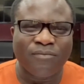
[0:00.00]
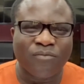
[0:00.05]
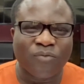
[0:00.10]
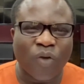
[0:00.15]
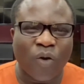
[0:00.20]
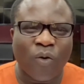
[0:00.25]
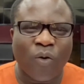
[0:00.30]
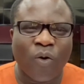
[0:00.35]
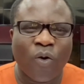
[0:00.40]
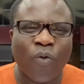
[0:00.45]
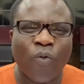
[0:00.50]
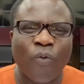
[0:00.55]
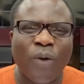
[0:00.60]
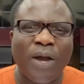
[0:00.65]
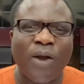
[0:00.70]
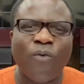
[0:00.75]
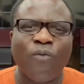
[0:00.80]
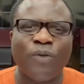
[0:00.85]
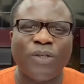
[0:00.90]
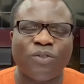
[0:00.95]
or
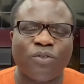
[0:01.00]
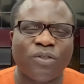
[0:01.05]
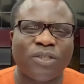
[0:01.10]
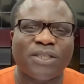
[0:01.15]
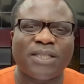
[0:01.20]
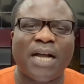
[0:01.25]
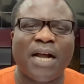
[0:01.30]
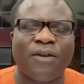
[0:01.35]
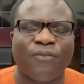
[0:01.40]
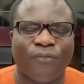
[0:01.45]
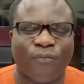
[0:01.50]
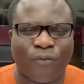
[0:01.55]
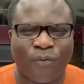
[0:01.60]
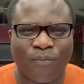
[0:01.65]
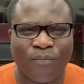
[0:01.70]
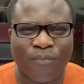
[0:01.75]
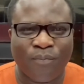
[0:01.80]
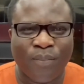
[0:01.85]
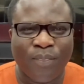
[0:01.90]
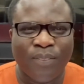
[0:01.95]
where we should start
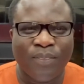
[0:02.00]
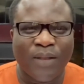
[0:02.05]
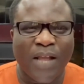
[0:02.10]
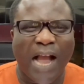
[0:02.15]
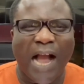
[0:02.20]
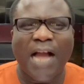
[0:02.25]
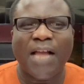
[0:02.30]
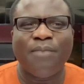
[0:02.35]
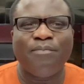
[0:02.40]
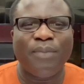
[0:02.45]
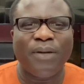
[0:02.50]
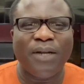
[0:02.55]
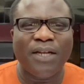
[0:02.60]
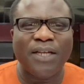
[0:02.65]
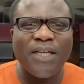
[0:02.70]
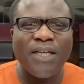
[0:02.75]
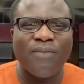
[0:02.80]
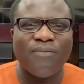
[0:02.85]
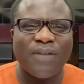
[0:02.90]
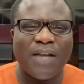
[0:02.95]
from? I
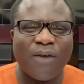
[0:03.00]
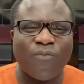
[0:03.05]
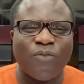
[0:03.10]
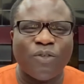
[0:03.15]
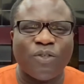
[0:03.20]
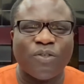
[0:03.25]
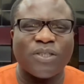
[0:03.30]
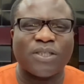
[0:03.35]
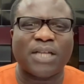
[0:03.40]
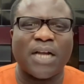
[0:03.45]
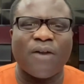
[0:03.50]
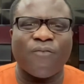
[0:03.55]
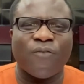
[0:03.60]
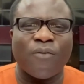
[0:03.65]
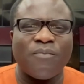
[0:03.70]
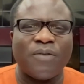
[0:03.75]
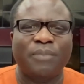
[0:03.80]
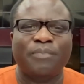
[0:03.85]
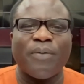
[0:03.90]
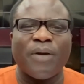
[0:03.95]
believe that we should start
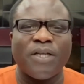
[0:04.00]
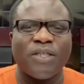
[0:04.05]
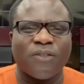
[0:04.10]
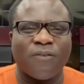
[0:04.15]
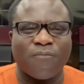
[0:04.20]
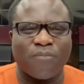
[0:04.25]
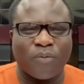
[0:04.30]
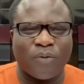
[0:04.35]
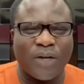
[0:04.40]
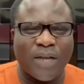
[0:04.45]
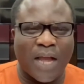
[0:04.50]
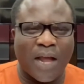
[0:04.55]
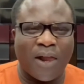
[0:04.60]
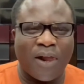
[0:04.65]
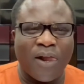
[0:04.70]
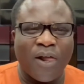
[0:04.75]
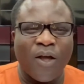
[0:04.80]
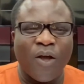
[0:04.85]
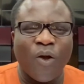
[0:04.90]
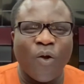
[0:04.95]
from the place of prayer,
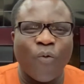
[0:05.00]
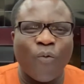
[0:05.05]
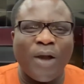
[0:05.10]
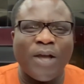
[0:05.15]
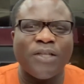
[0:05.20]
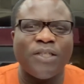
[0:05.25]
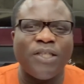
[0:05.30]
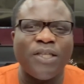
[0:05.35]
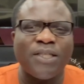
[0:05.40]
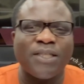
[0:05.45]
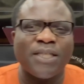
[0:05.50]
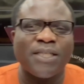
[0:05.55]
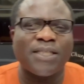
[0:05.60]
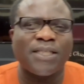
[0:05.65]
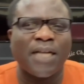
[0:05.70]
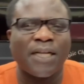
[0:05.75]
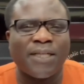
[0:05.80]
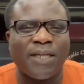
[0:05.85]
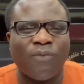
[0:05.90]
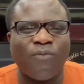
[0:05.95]
where Jesus
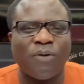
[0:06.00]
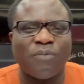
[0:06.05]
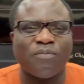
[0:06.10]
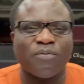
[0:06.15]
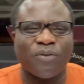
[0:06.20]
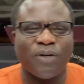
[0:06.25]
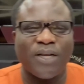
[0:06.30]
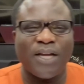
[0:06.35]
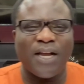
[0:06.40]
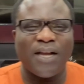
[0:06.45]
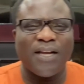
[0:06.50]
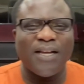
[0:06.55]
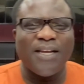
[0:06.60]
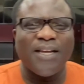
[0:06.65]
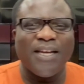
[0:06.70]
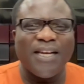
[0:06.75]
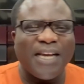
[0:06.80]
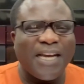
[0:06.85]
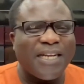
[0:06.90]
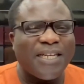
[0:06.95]
started with prayer
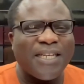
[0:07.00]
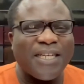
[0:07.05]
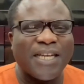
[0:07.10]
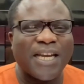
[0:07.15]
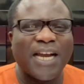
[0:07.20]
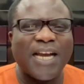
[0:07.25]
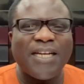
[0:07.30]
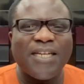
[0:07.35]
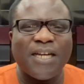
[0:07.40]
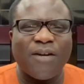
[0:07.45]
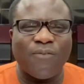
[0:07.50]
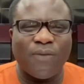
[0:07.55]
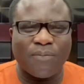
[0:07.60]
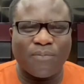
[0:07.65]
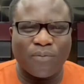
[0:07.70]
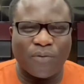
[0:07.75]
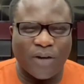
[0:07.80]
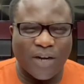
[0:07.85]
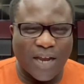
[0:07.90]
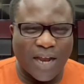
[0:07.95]
and he ended with
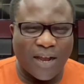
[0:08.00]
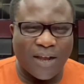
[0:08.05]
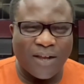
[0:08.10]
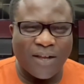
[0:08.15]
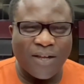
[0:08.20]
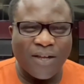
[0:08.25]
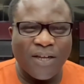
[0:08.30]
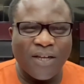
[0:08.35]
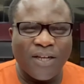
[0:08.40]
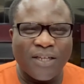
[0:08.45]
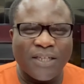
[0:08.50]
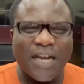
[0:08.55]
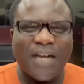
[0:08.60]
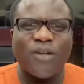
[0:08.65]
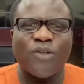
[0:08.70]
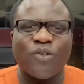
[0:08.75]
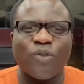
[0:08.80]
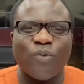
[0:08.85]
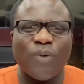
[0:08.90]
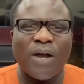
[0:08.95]
prayer. That
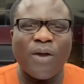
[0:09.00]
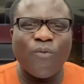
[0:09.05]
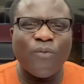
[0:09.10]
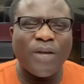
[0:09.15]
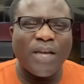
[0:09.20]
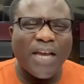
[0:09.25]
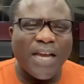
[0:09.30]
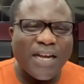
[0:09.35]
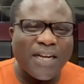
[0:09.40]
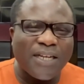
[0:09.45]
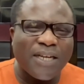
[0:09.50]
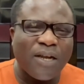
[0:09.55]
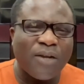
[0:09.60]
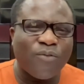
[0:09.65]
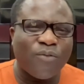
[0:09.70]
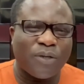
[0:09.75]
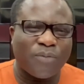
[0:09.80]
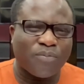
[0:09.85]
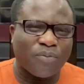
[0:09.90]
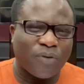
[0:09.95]
is why we ended
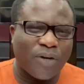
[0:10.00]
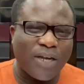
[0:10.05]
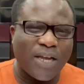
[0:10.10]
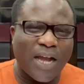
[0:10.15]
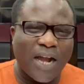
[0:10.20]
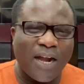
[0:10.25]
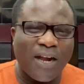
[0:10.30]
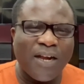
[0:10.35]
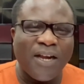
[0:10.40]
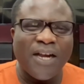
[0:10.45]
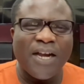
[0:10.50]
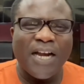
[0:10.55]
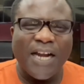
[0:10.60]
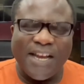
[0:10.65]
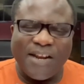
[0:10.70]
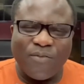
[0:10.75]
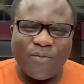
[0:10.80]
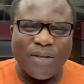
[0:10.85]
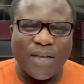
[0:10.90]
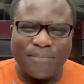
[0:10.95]
with prayer
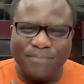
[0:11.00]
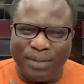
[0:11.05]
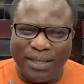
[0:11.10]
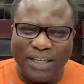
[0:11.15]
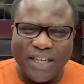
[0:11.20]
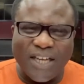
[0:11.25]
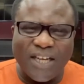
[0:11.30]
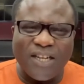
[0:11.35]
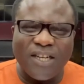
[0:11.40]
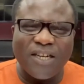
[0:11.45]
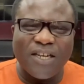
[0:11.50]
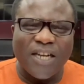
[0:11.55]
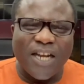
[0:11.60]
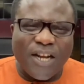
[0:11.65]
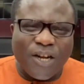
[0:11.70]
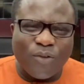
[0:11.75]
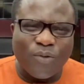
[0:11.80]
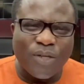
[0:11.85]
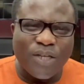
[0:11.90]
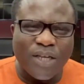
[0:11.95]
and we are beginning the
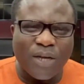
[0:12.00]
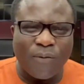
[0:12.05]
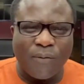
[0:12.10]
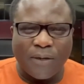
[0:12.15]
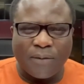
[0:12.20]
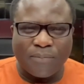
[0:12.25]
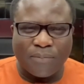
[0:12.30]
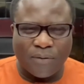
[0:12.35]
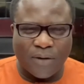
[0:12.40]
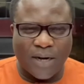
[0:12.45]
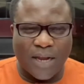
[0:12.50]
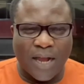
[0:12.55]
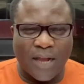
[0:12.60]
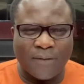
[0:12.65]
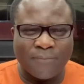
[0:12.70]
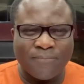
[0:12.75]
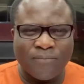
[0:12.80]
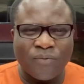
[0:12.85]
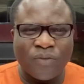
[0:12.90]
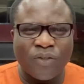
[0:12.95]
new year with prayer.
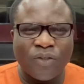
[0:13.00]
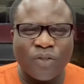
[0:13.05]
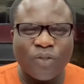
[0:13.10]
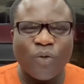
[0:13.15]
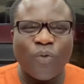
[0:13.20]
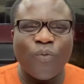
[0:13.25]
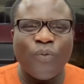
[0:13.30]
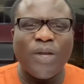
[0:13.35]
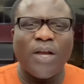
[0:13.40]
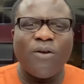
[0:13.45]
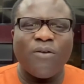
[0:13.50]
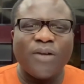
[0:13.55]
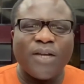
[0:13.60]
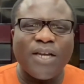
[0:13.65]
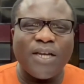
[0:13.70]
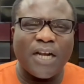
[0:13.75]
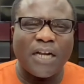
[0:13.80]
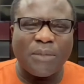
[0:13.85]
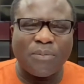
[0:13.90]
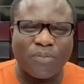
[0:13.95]
So we are
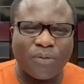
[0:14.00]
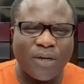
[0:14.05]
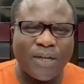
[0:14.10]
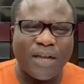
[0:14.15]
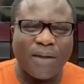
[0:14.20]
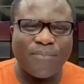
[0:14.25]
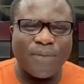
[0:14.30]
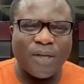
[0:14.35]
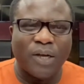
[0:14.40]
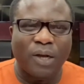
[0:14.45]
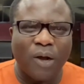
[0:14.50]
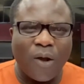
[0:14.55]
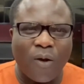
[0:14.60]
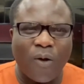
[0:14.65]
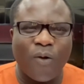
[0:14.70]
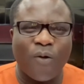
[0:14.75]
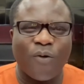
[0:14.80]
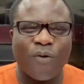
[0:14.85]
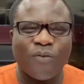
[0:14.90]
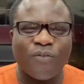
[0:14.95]
looking at prayer
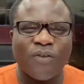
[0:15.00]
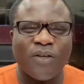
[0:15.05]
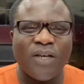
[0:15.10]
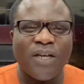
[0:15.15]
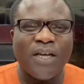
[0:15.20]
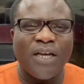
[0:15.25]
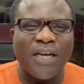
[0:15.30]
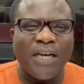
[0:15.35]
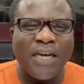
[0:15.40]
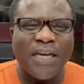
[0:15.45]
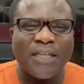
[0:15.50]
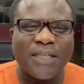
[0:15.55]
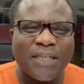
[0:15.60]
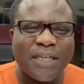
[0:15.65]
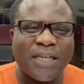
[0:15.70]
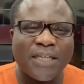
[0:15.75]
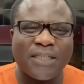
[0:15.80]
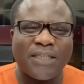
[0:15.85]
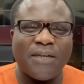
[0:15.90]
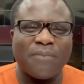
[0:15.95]
because it
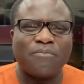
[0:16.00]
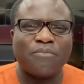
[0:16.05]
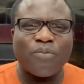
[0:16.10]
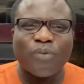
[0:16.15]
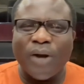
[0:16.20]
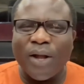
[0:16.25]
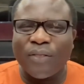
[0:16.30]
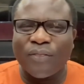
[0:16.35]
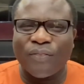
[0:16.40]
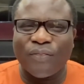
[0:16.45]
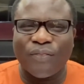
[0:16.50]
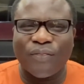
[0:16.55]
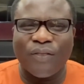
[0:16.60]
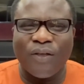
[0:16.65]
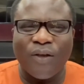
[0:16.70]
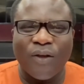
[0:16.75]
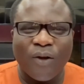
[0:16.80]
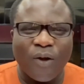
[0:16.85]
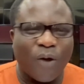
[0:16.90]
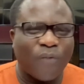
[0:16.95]
is the breath
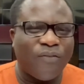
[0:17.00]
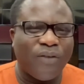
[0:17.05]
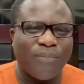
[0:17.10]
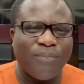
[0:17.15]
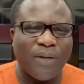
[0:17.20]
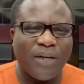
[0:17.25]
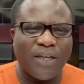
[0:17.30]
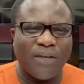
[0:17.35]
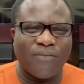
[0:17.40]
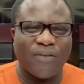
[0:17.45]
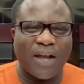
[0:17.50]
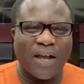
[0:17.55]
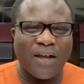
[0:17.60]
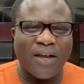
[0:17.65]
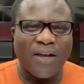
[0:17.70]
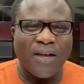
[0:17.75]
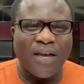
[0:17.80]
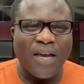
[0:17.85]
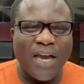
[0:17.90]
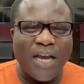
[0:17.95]
of the believer.
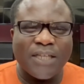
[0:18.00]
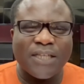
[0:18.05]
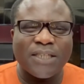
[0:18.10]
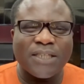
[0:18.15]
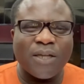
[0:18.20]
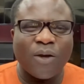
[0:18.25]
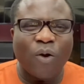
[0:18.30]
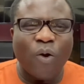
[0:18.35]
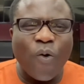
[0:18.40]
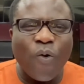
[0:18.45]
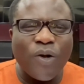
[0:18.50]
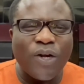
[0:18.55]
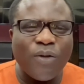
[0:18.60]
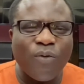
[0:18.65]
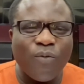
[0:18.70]
It is the only